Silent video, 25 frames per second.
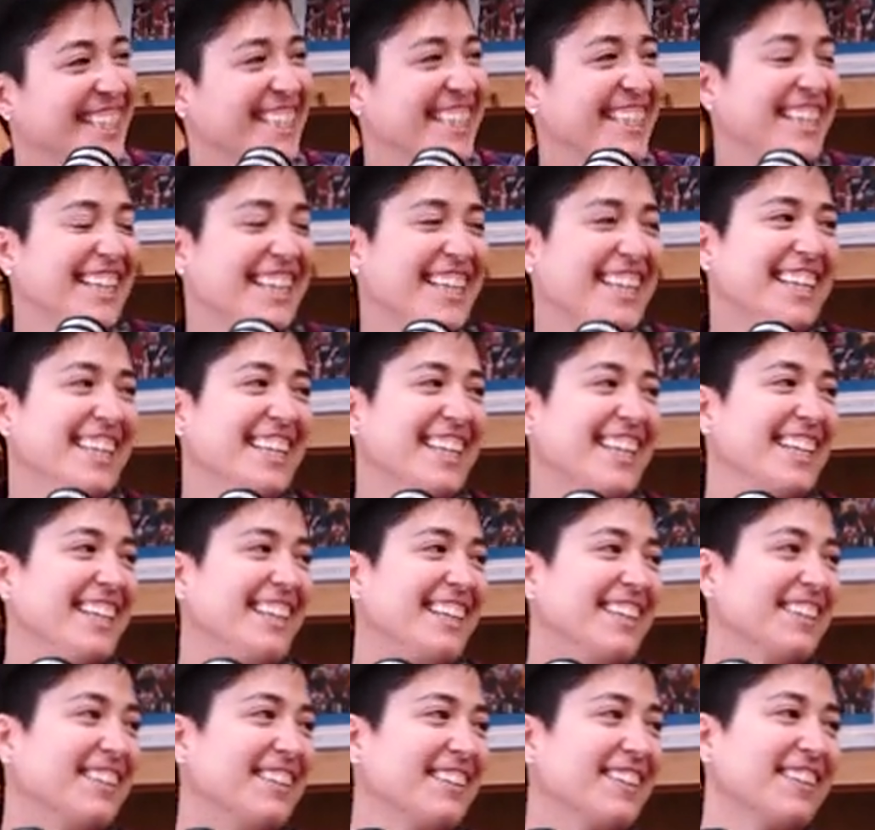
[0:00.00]

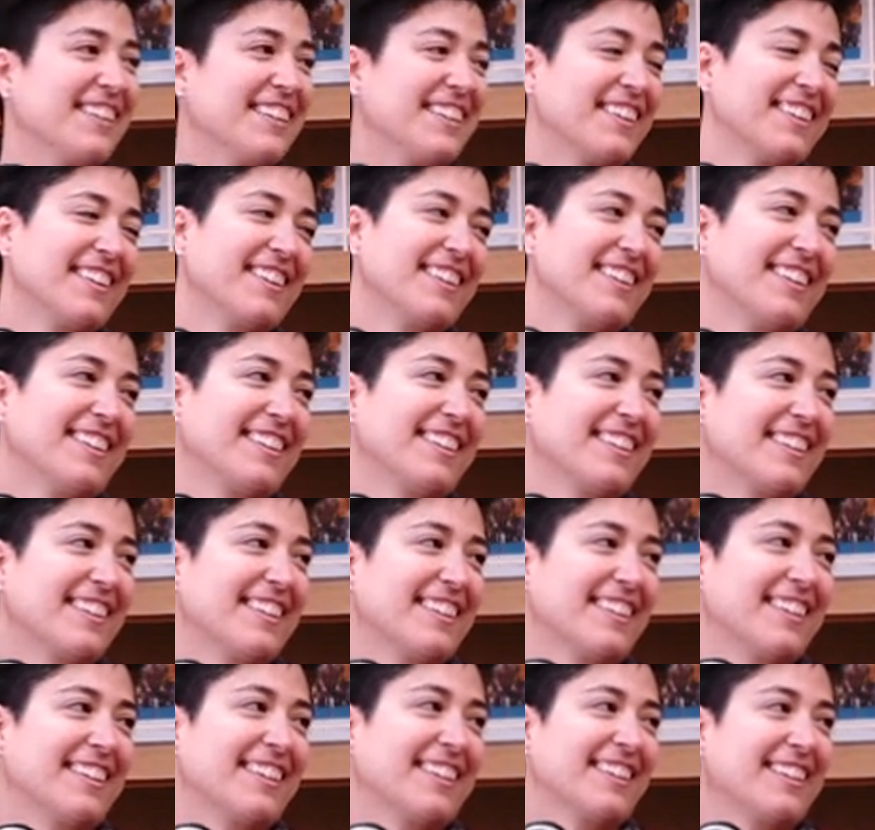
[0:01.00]

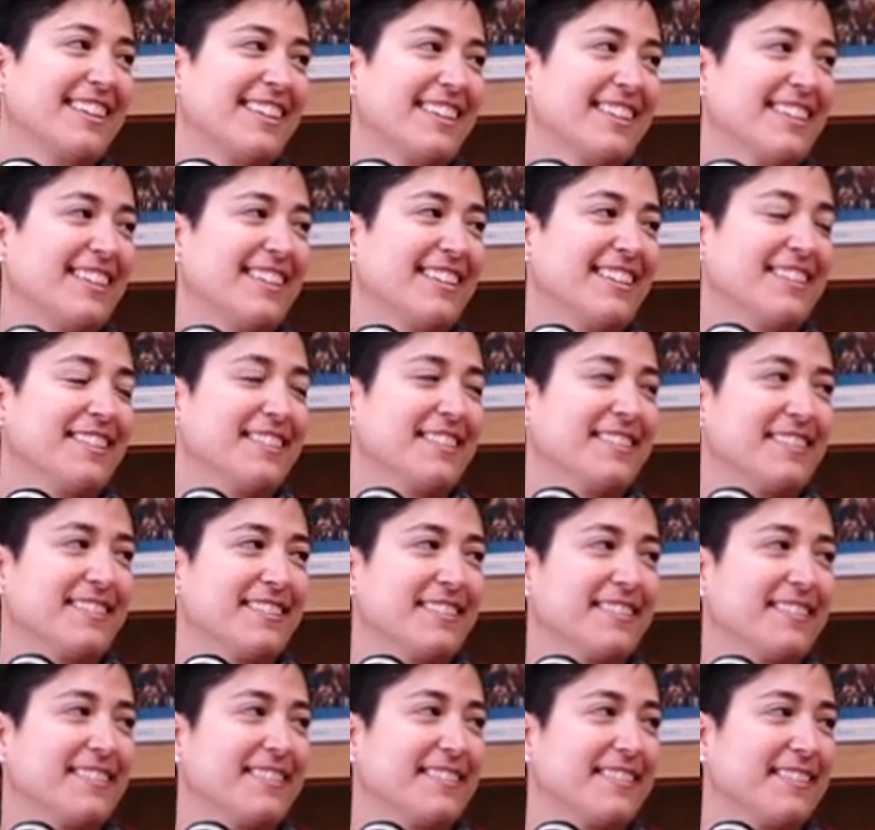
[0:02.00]

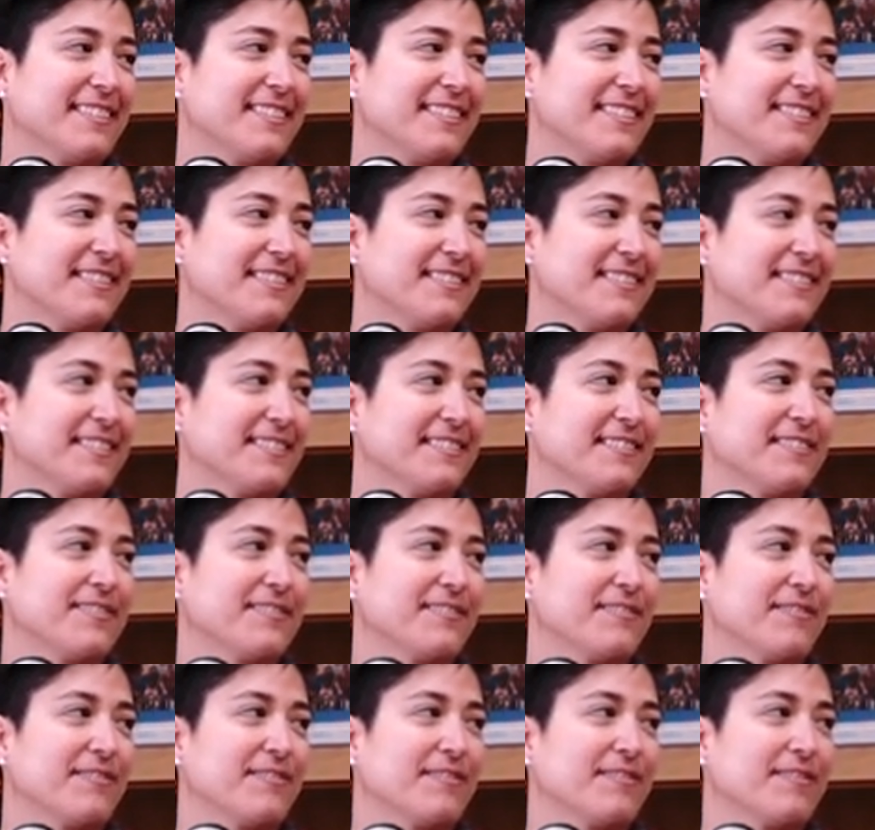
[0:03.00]
[no speech]